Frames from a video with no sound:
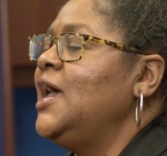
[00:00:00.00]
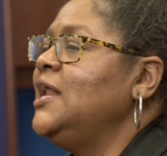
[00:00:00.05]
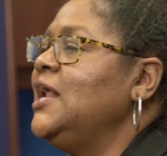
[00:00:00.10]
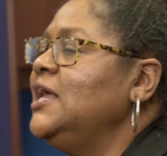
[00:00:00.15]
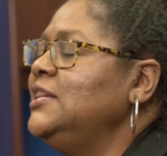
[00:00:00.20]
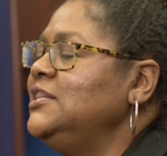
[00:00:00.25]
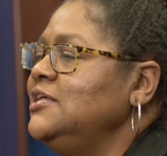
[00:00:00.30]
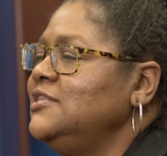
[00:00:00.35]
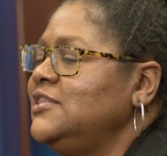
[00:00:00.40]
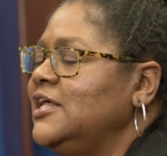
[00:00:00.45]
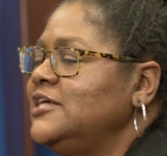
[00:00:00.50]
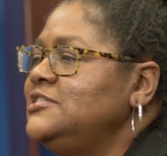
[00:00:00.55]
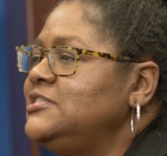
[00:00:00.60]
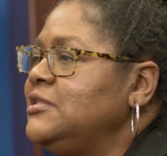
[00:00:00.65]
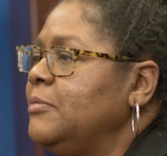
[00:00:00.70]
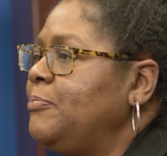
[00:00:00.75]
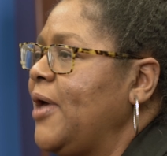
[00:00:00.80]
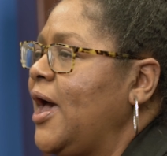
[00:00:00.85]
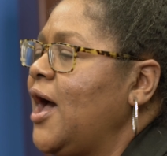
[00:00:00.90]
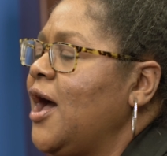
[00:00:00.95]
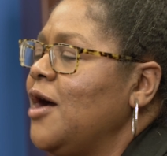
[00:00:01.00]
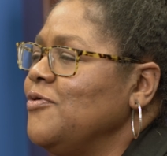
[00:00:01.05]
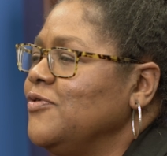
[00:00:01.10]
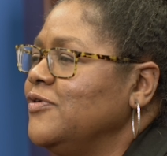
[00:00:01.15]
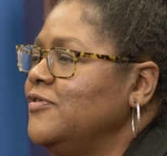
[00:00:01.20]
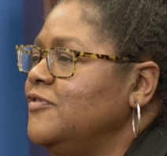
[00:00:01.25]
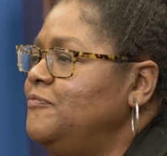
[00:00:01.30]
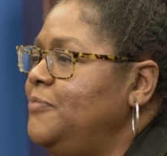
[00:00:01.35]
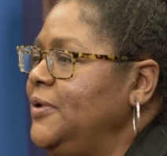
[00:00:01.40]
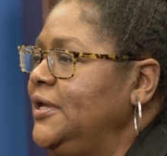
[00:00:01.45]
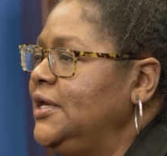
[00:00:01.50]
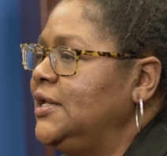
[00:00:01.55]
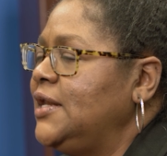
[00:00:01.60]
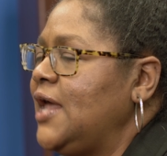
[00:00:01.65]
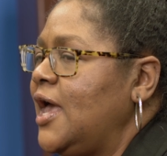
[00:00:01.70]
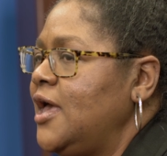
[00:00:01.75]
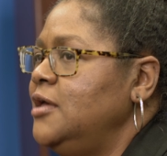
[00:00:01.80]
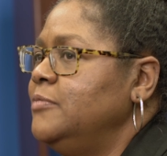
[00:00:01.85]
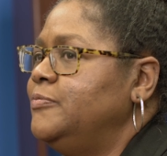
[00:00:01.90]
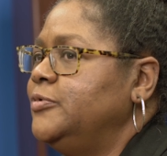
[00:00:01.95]
And I think that's the power of being
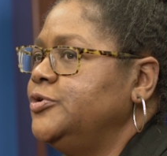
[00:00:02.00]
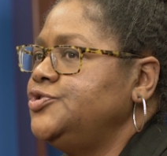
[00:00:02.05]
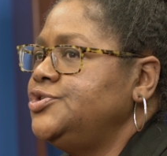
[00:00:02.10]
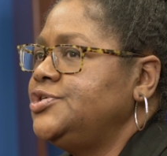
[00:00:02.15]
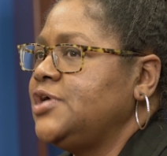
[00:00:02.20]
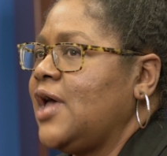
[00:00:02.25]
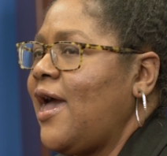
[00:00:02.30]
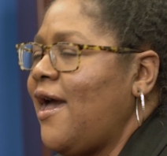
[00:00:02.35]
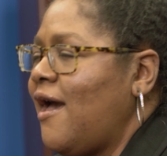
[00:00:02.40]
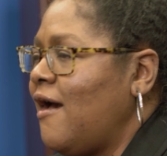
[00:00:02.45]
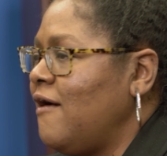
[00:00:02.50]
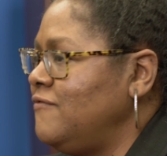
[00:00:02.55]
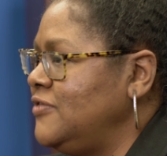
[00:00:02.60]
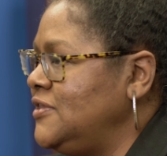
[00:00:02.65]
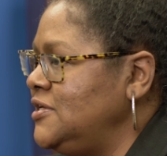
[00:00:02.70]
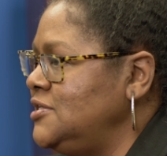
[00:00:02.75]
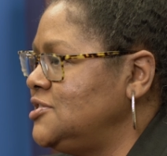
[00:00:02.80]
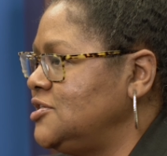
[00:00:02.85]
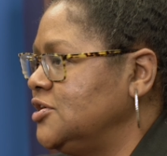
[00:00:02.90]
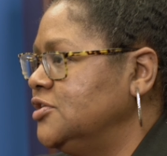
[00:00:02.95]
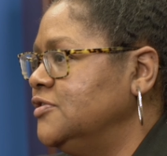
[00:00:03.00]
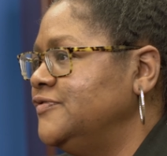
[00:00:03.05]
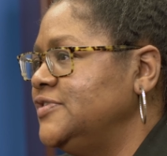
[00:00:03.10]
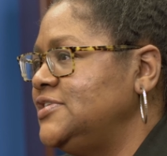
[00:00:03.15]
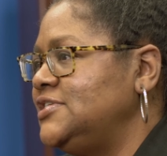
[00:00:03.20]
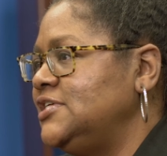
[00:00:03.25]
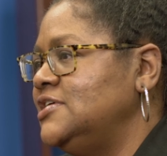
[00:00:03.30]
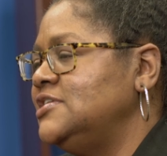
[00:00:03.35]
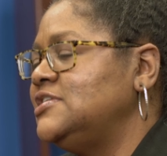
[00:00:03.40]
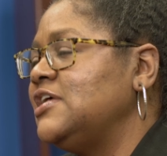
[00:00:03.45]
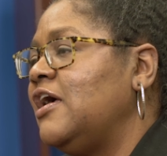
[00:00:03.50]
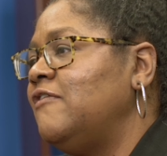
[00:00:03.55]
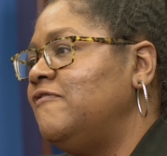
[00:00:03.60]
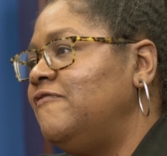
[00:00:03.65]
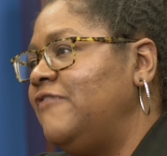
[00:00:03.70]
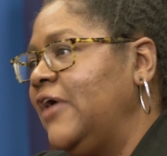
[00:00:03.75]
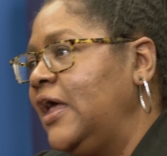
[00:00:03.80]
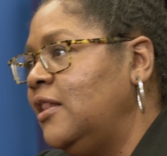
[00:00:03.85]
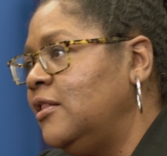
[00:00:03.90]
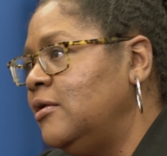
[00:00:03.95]
able to have these services
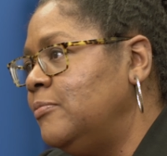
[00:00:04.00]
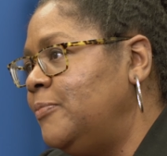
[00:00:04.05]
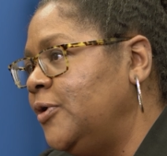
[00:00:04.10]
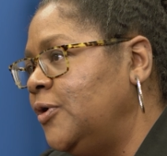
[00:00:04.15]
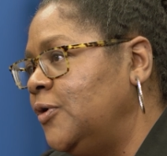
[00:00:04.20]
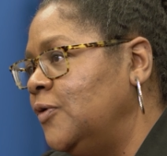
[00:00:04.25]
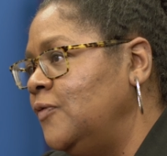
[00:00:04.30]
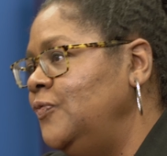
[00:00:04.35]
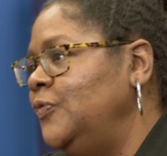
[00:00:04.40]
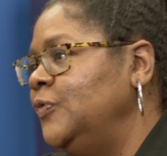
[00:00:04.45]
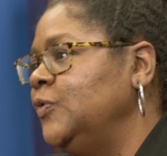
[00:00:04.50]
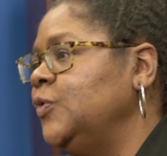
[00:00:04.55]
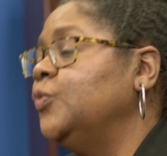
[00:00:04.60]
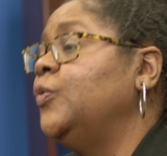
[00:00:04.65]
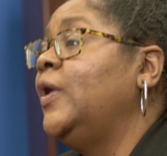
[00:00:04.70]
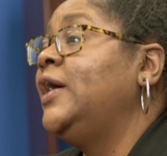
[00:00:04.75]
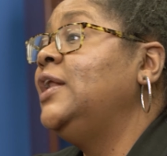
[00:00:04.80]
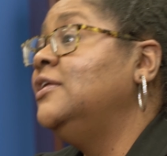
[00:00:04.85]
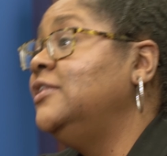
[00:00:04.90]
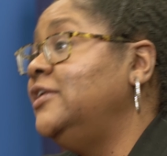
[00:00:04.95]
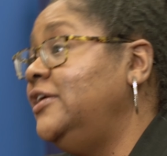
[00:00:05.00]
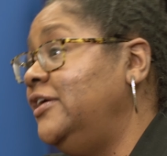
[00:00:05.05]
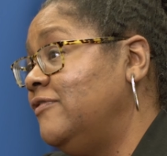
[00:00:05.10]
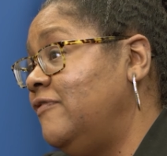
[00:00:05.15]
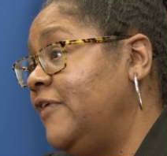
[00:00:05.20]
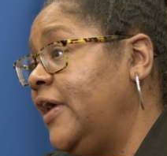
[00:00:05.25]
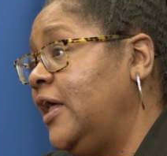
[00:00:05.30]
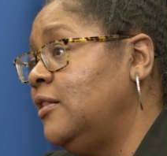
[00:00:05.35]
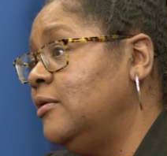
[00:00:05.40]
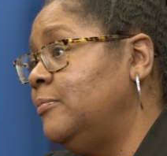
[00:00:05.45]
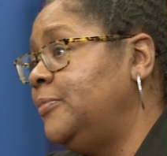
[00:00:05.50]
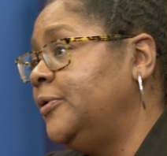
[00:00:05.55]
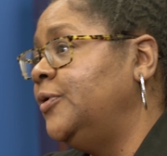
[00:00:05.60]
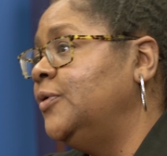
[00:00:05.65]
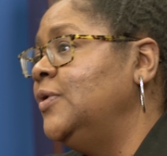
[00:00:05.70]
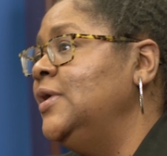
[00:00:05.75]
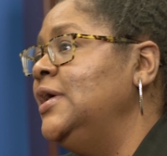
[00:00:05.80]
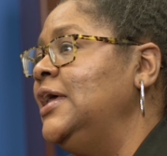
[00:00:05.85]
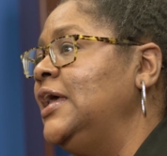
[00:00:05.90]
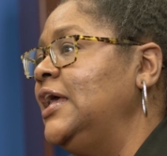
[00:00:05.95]
available, readily
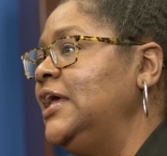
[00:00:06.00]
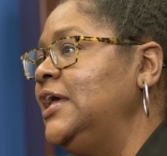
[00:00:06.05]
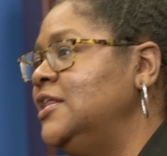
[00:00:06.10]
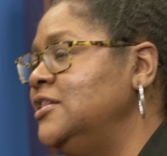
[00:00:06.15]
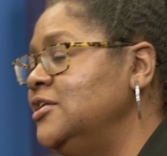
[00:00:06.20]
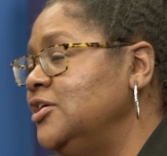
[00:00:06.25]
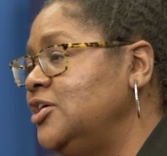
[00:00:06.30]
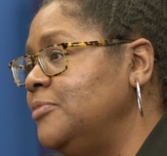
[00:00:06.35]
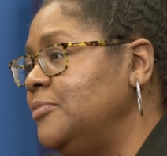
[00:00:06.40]
available in the